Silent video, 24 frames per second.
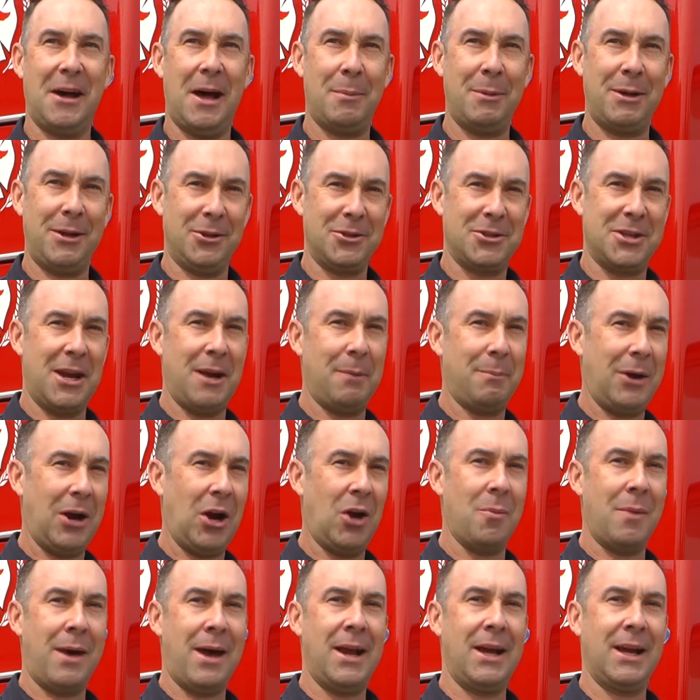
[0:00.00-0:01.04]
I'm a lieutenant
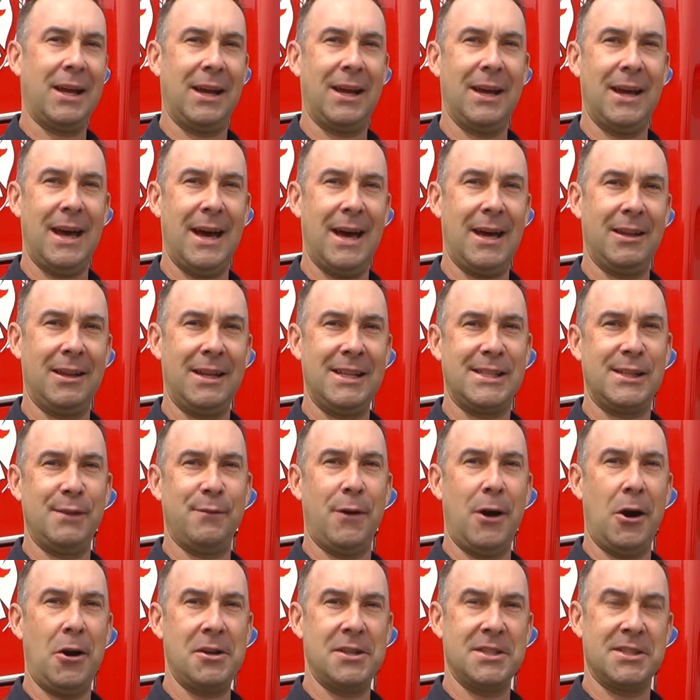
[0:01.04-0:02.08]
paramedic at Lacey
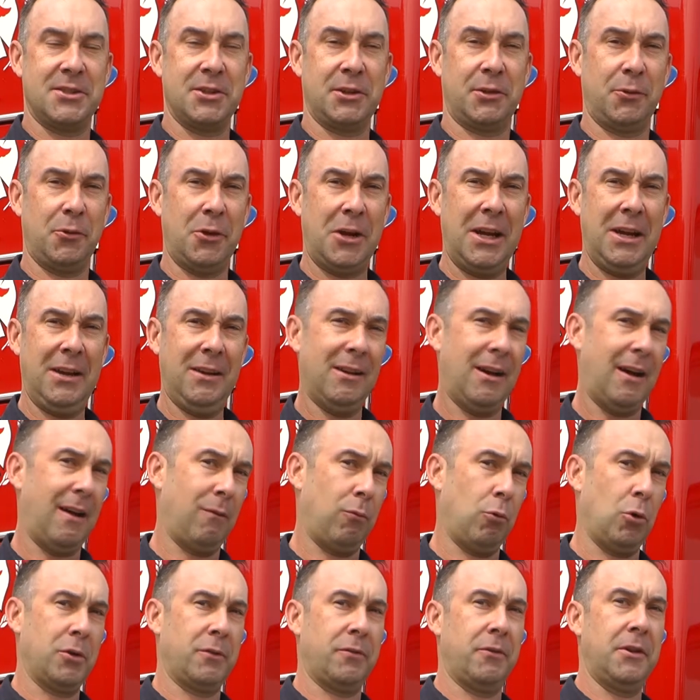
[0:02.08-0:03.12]
Fire District 3.
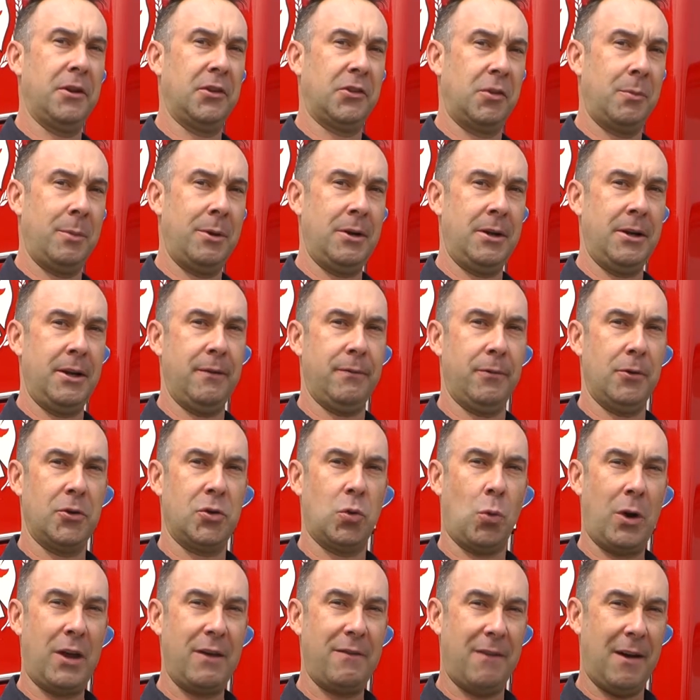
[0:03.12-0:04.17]
I've worked for this community for
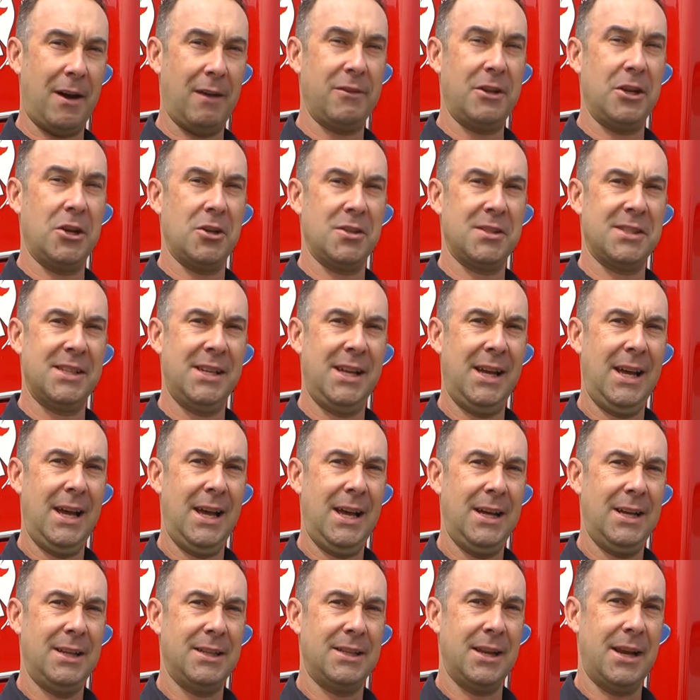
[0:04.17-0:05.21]
25 years.
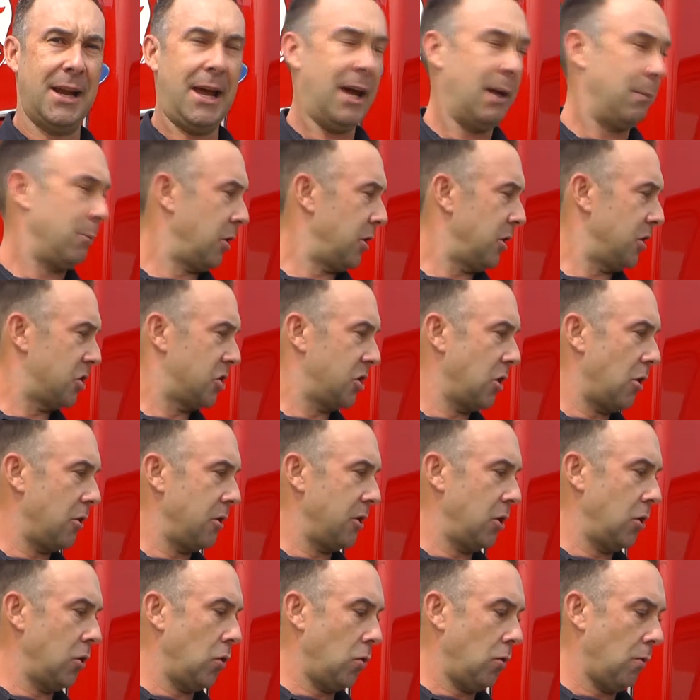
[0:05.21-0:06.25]
Today I'm going to show
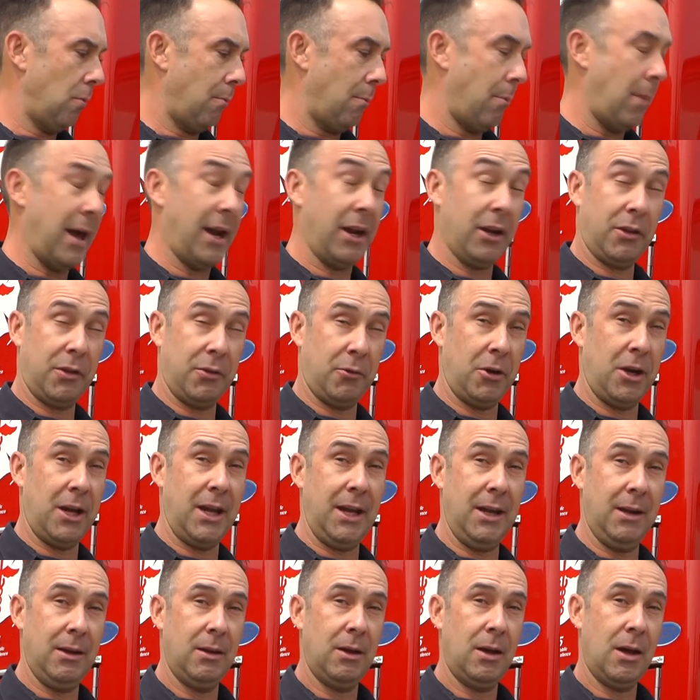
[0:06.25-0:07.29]
you Medic 3.
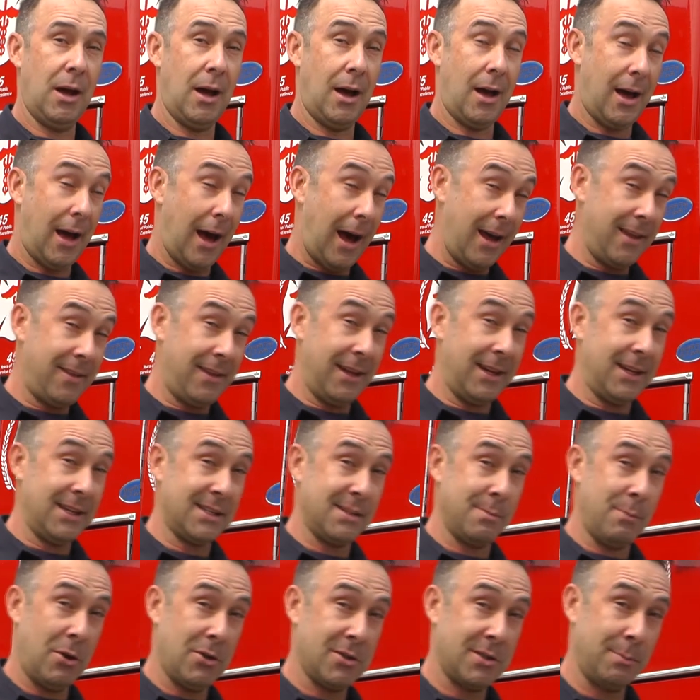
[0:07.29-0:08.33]
I think
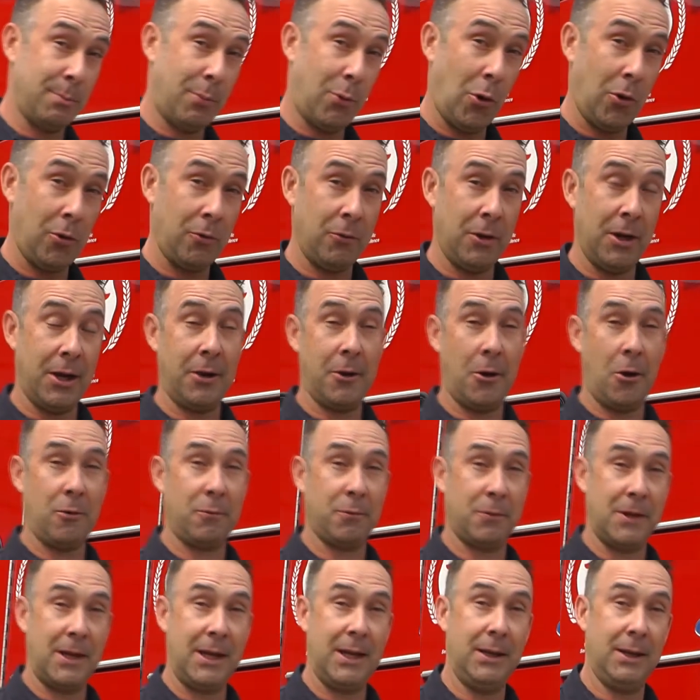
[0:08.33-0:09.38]
it's the most important rig in our
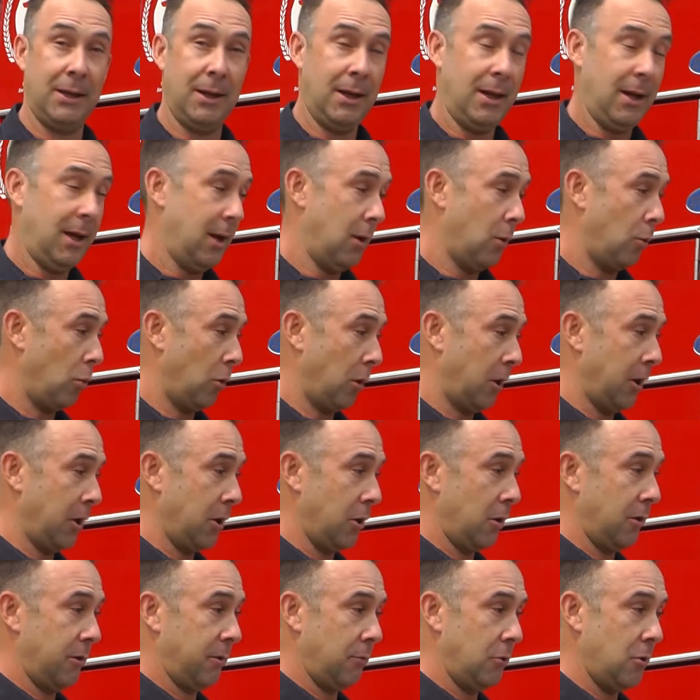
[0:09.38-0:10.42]
fleet. We're going to
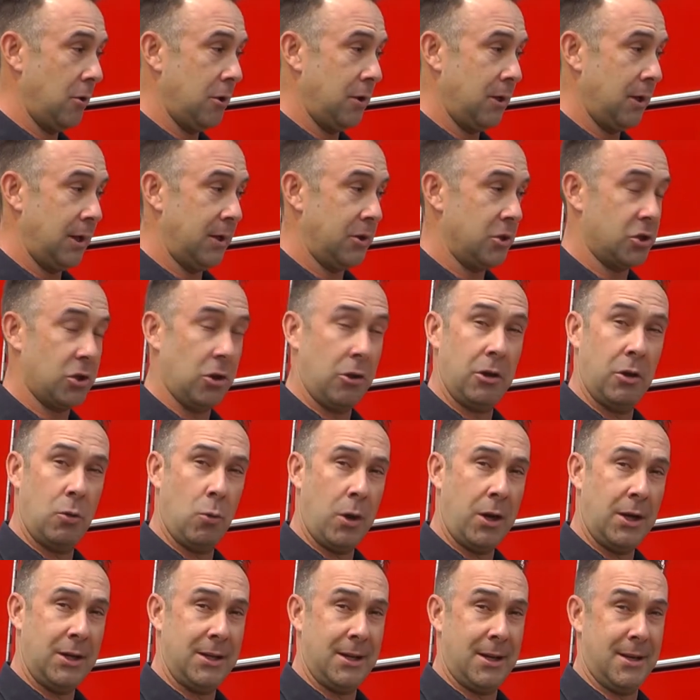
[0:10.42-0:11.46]
go through it and show you
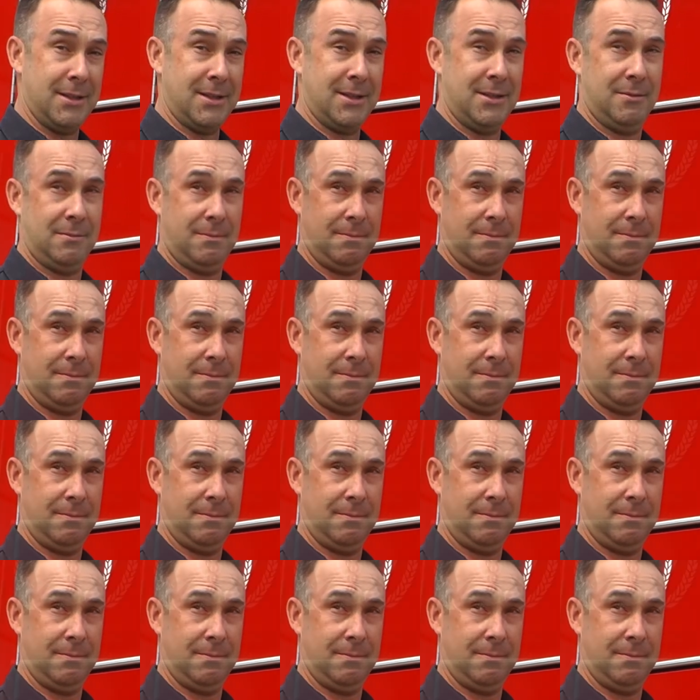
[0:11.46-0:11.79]
what it does.